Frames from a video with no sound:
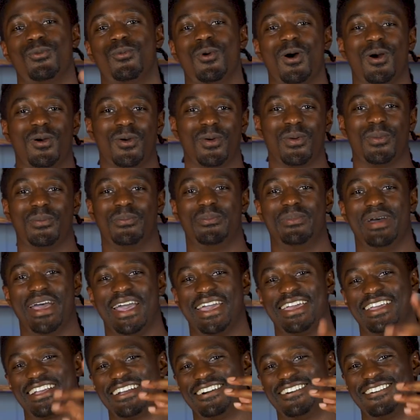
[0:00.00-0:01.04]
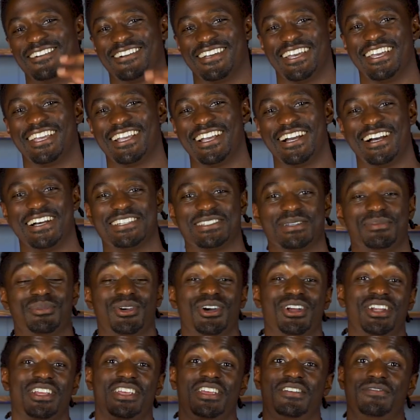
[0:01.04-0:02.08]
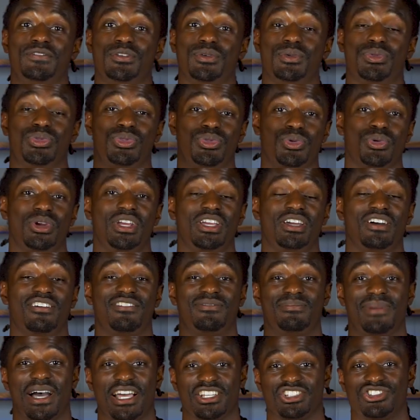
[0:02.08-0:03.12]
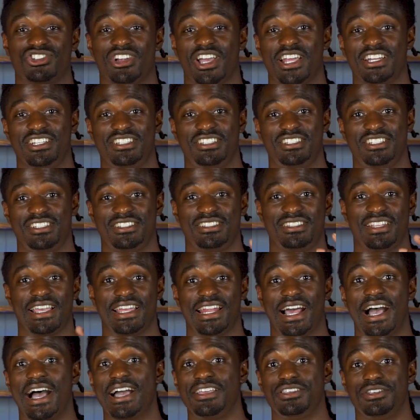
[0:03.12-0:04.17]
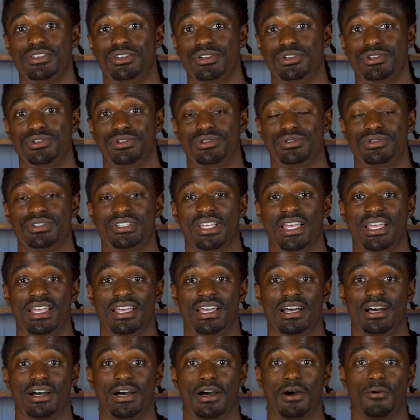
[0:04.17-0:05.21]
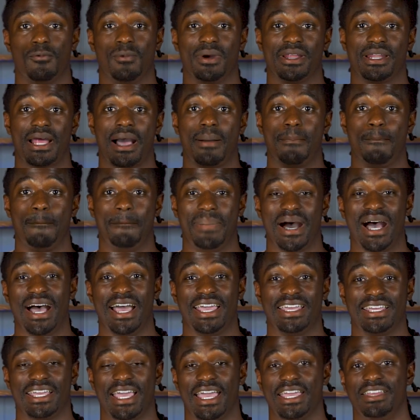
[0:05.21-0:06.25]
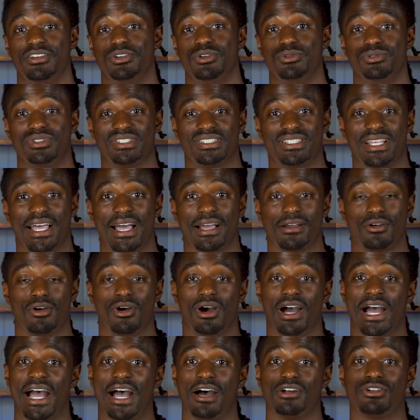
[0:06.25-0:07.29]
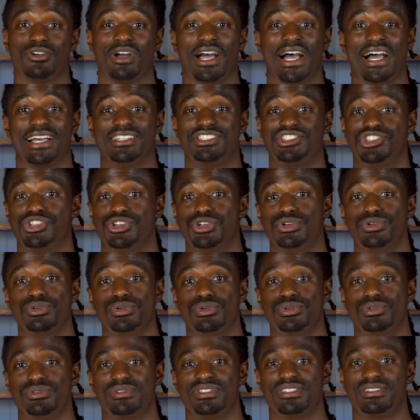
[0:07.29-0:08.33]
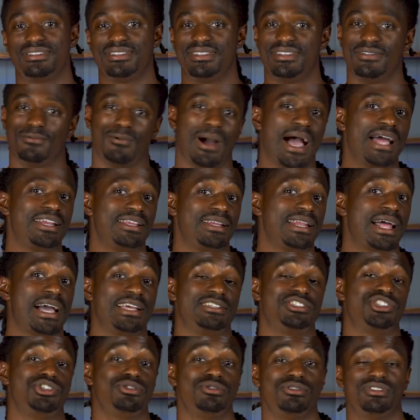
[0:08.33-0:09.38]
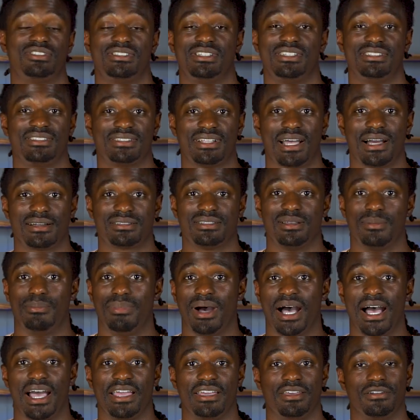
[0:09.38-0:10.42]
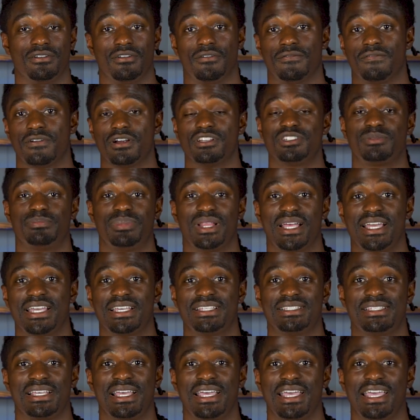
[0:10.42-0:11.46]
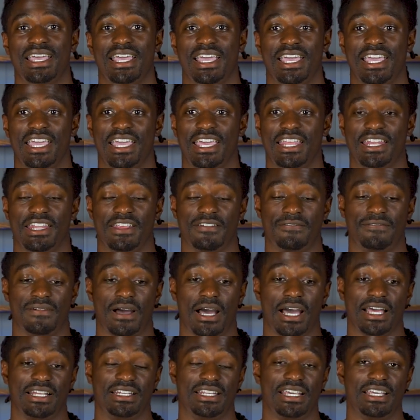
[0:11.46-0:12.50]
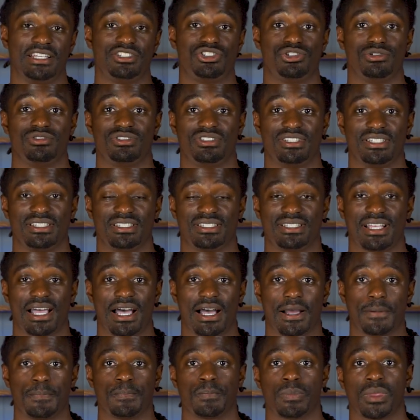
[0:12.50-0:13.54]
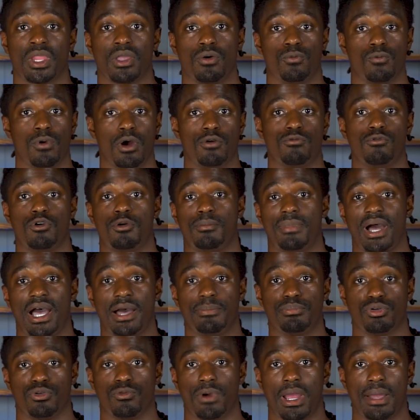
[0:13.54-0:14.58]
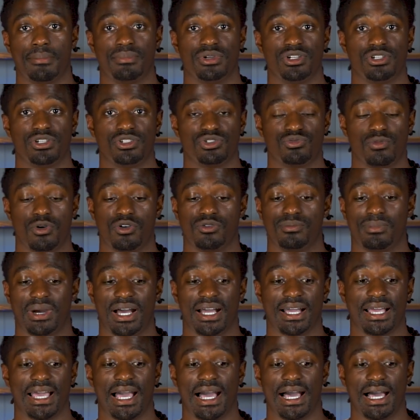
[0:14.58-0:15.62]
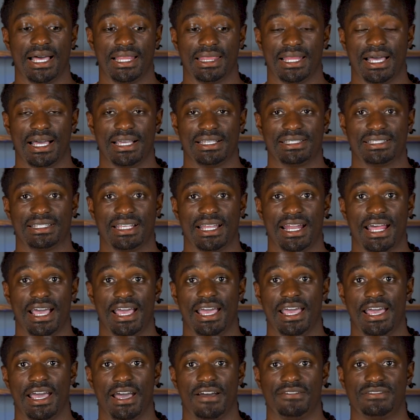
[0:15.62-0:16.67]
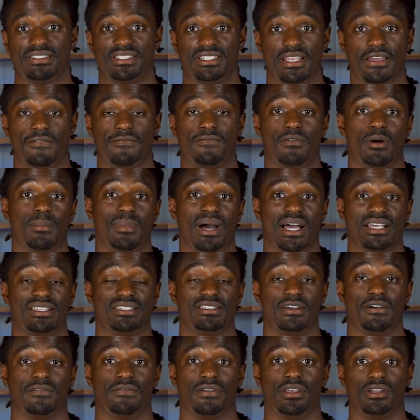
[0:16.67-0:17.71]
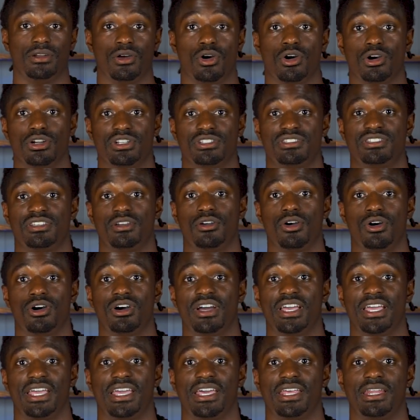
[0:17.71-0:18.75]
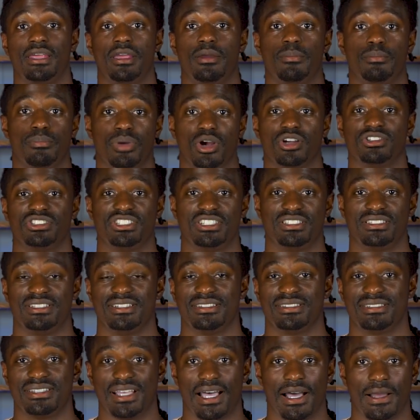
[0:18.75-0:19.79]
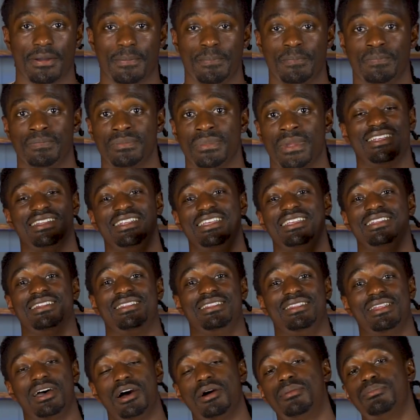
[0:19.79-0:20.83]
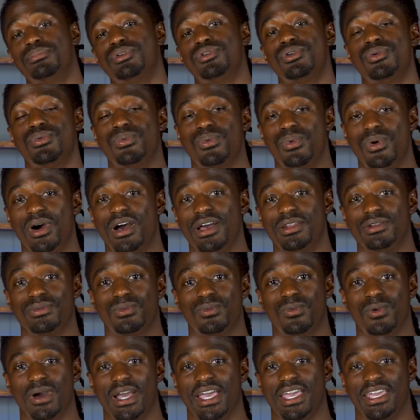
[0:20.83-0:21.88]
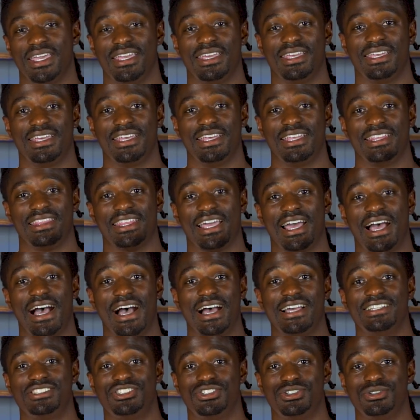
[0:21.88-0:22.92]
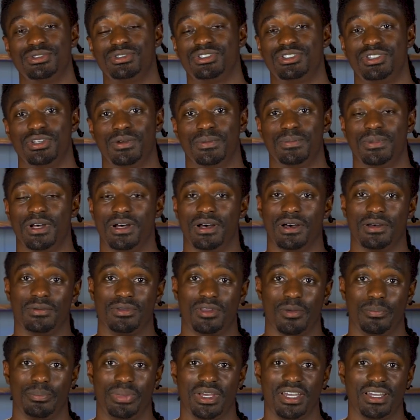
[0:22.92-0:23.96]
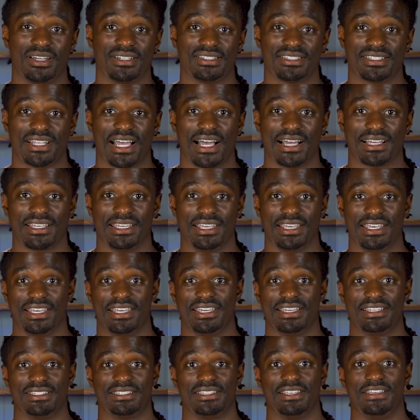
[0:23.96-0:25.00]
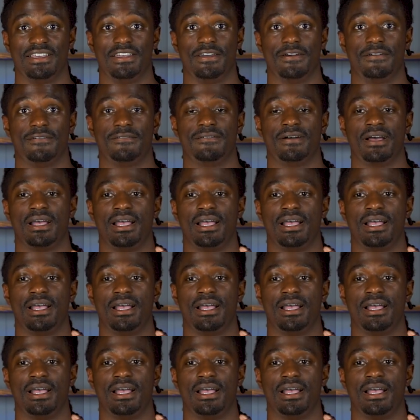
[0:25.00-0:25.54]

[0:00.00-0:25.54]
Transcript: Welcome back. Okay guys, I'm gonna give you three of my strategies that I use Uh, when I'm buying a new stock on how do I choose, why did I choose this stock to buy in the first place? And if I did choose this stock, what were my parameters, what were my guidelines that I have set for myself in order to go ahead and purchase this stock? The number one way that I choose to, uh, to pick a stock is if